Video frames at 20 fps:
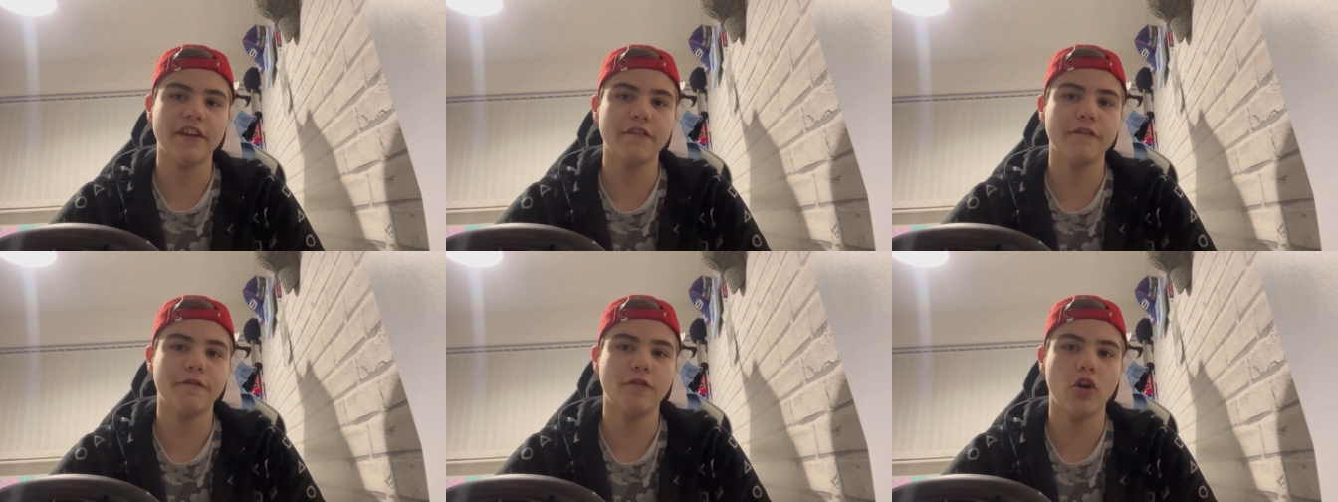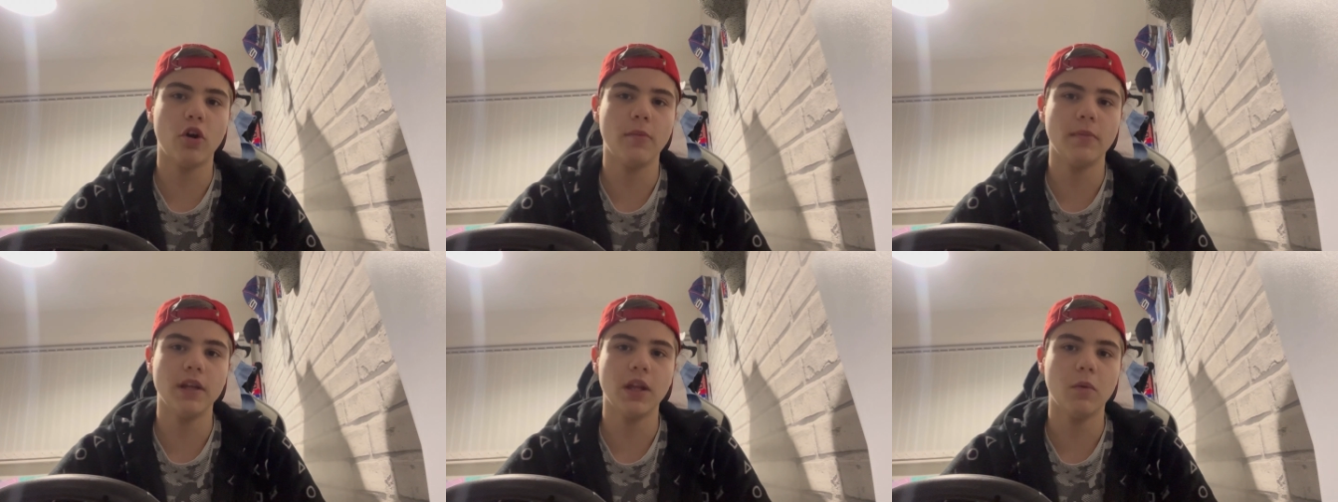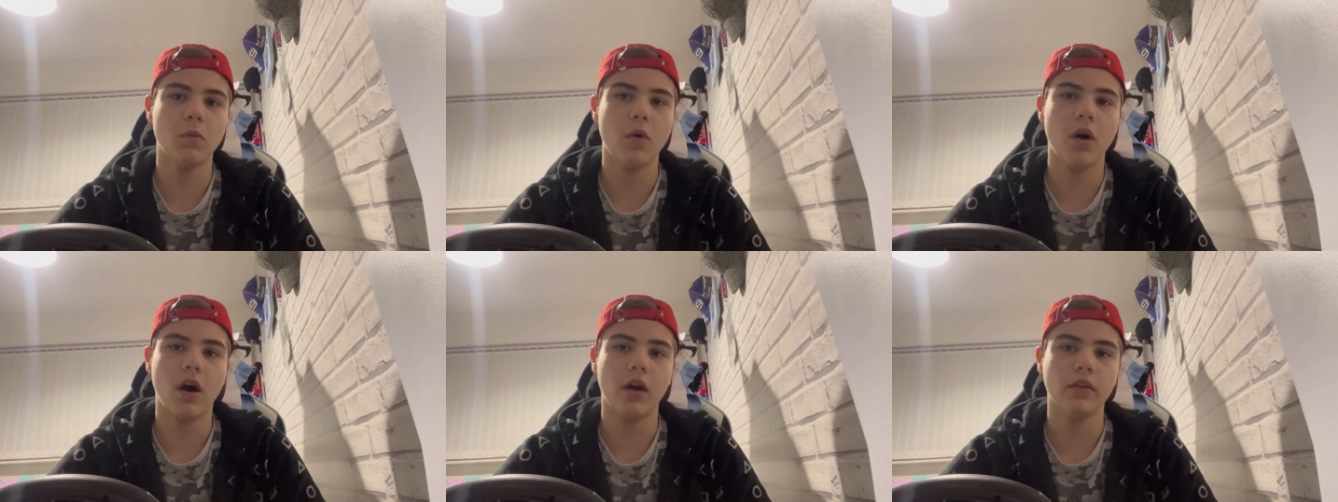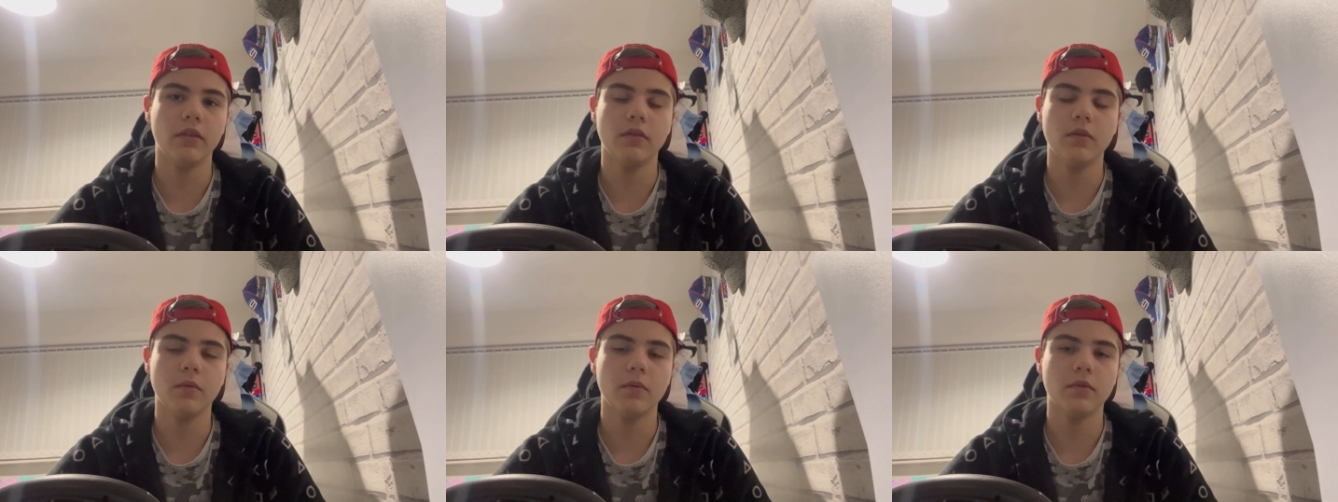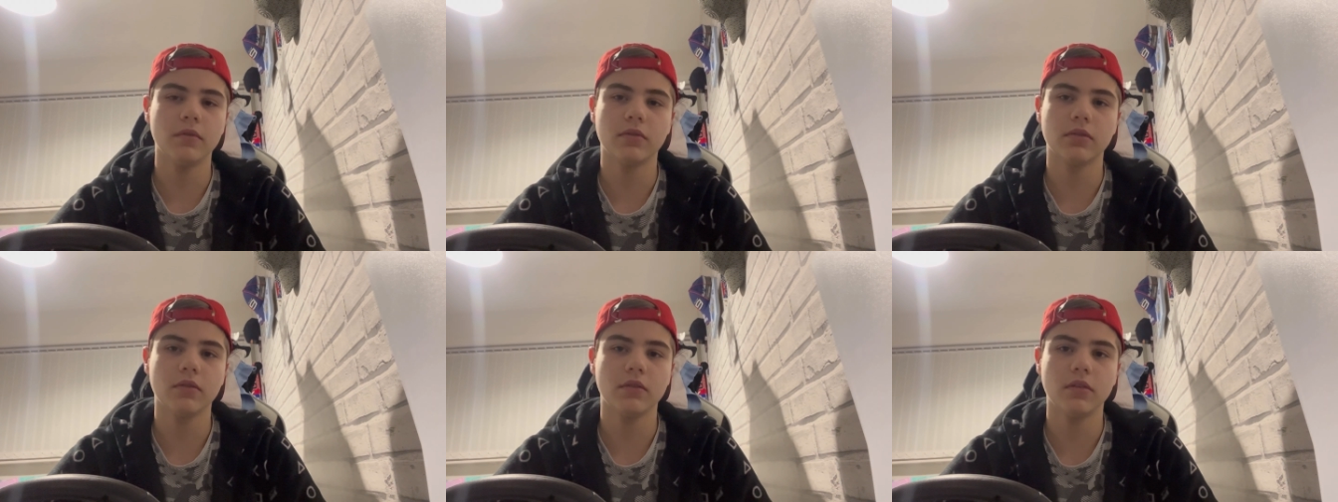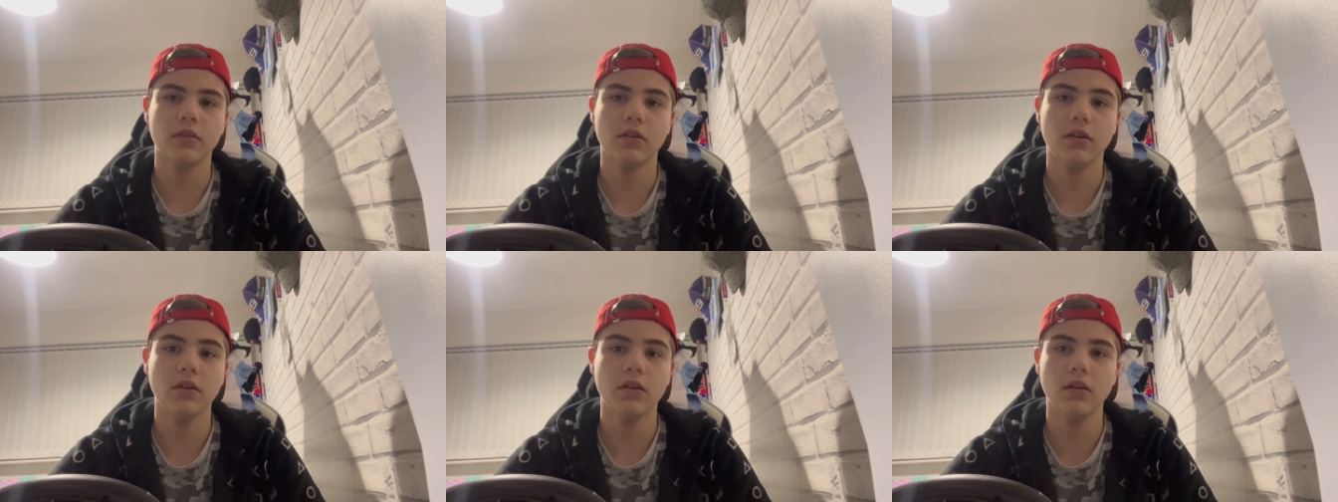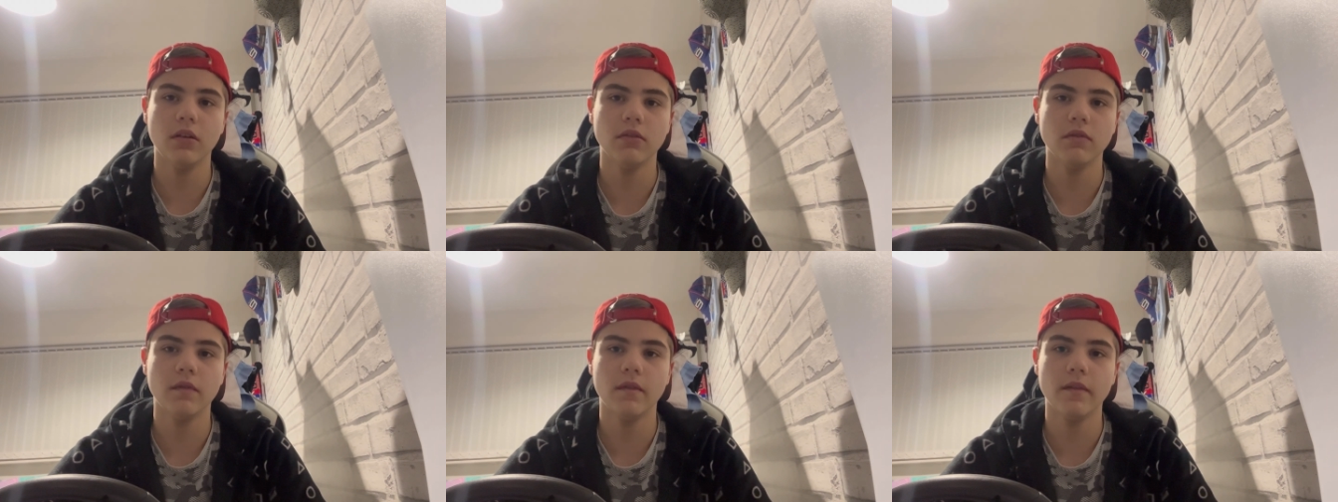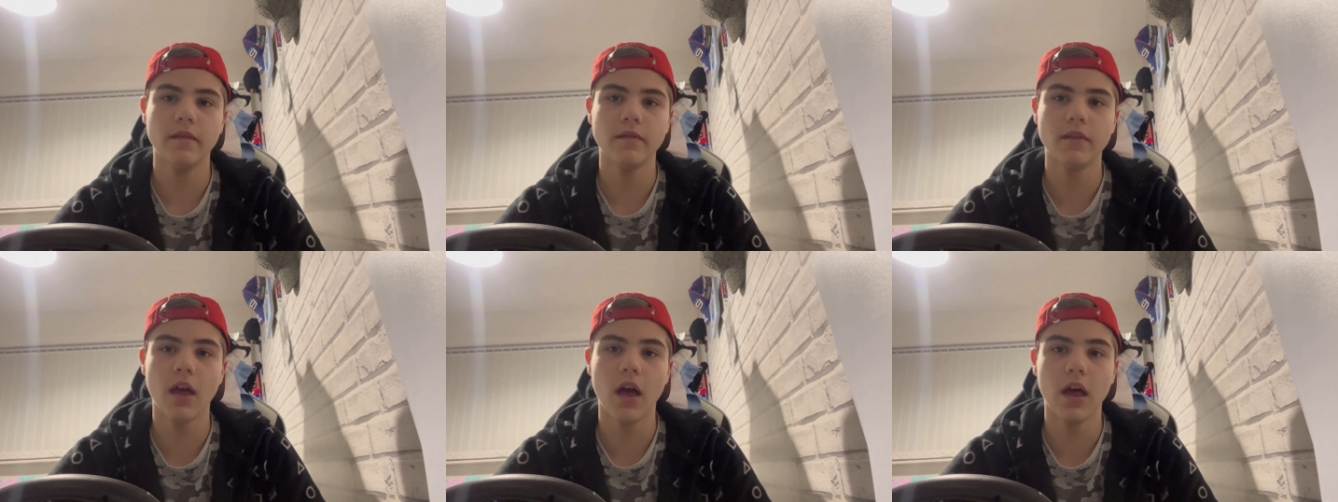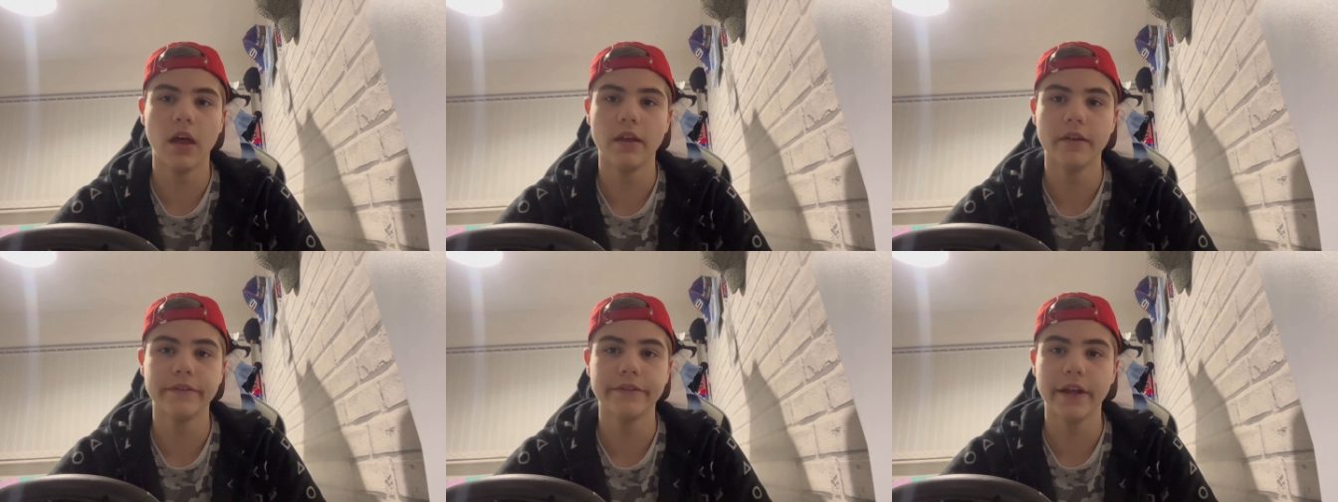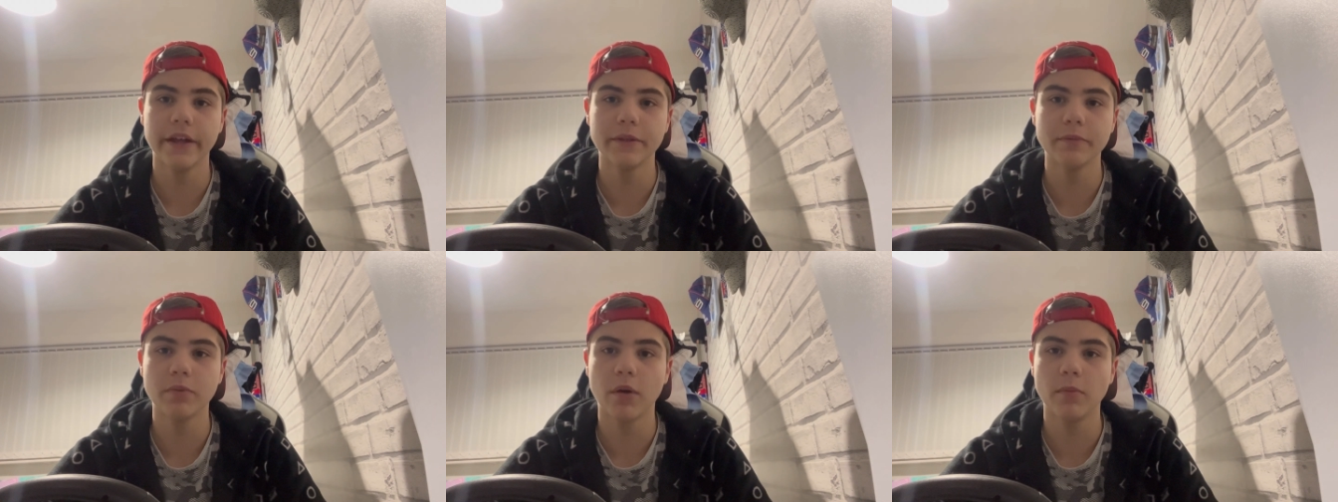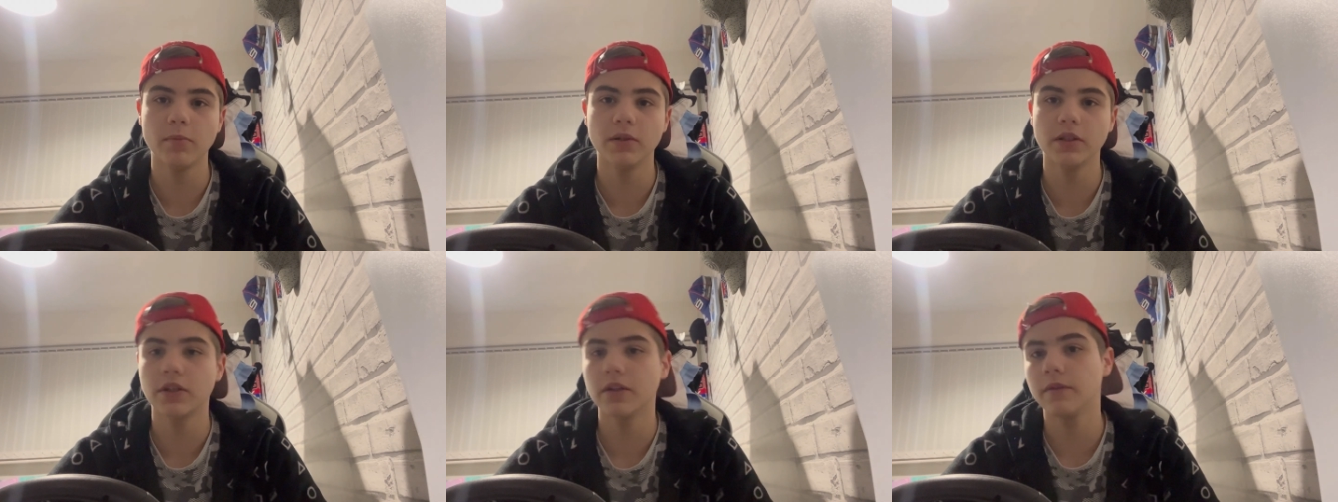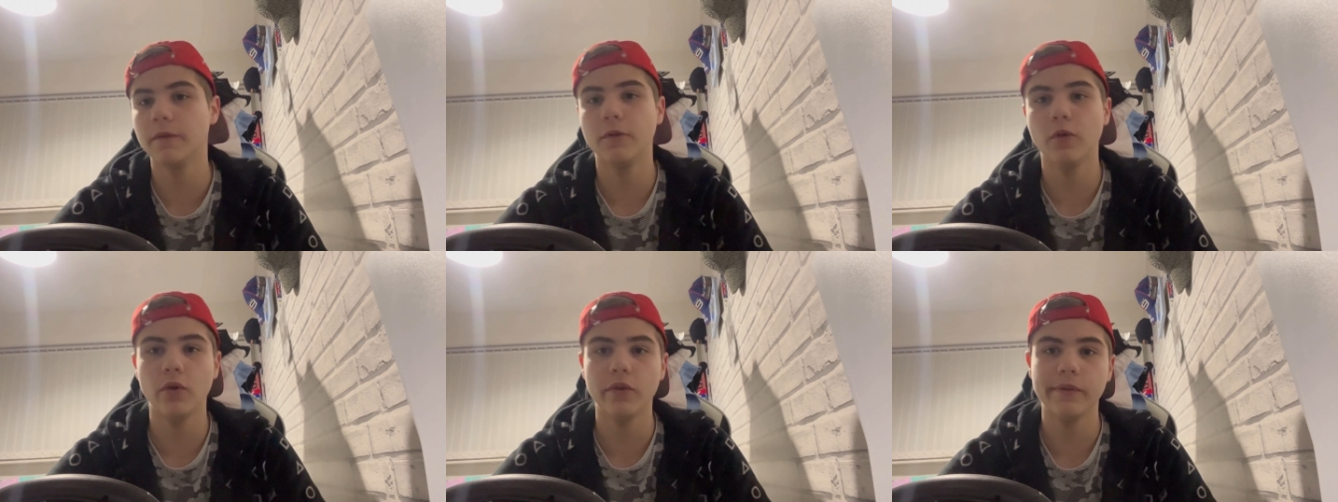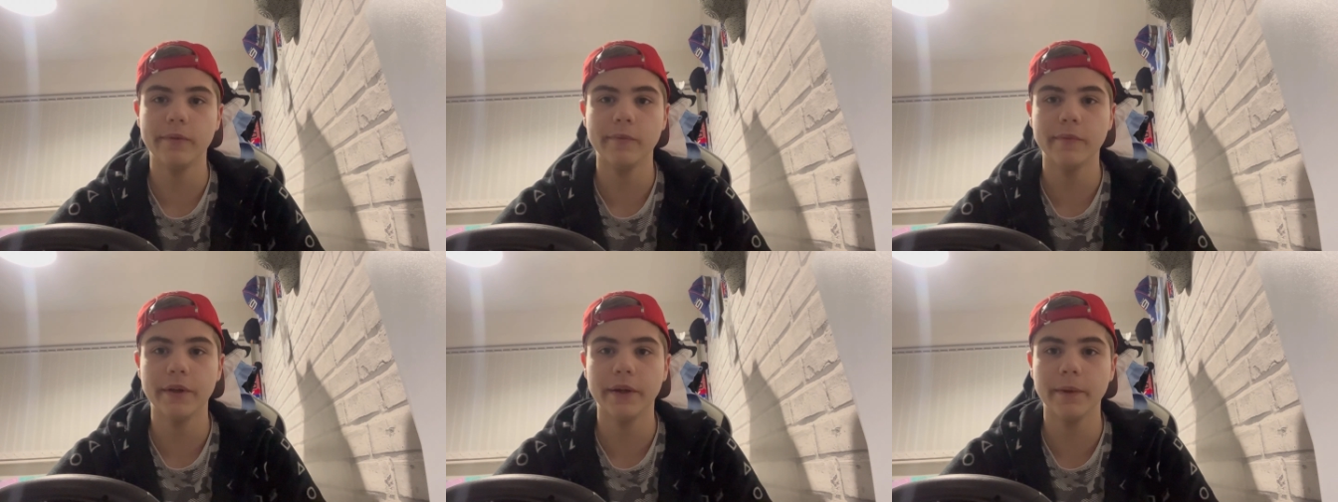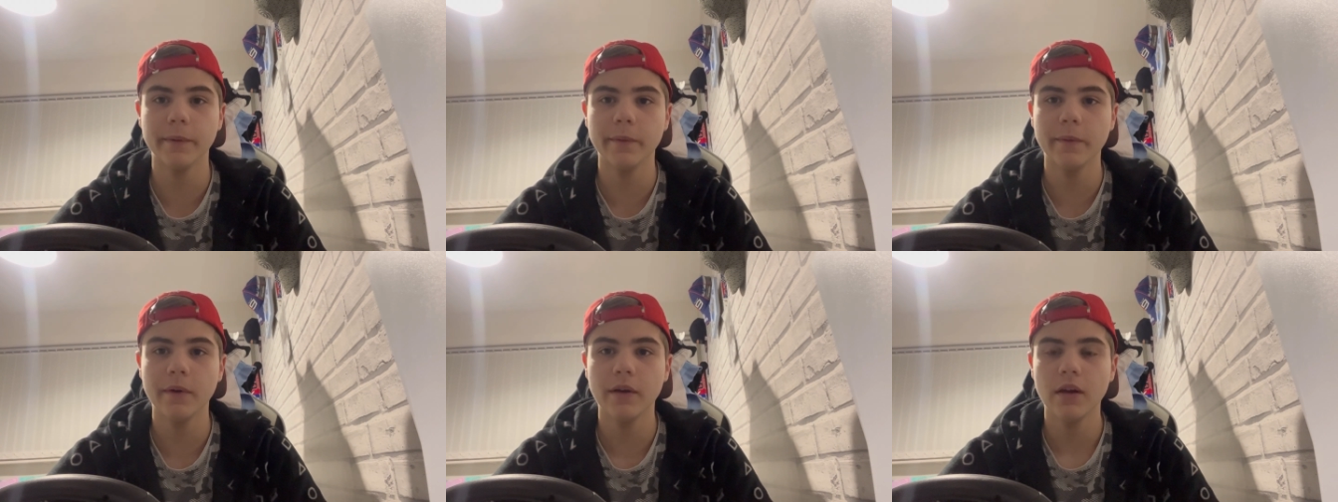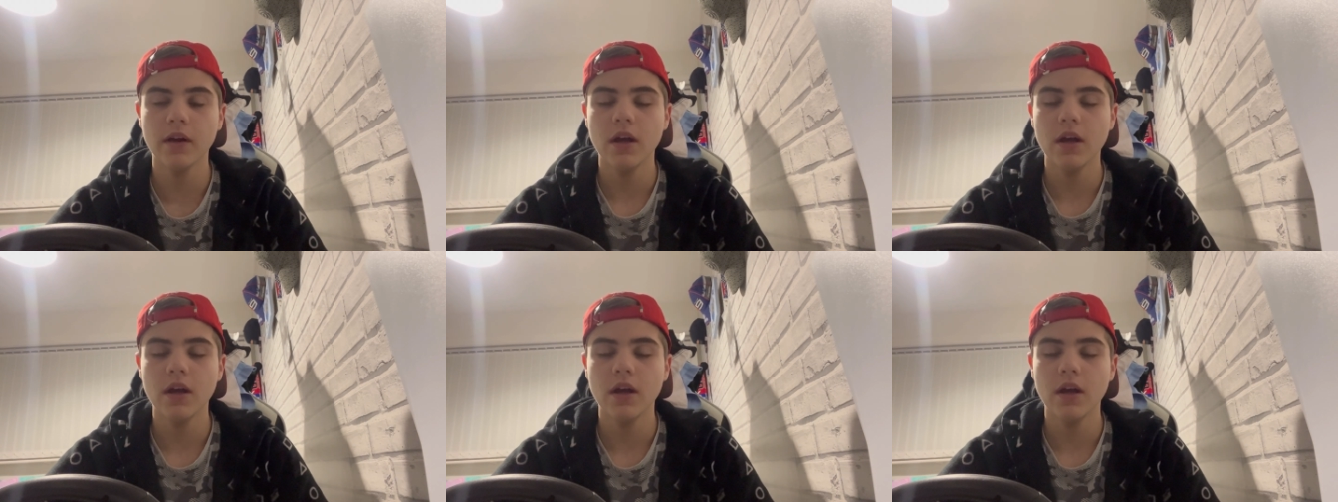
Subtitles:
Formula 1, his dad's probably going to force him to,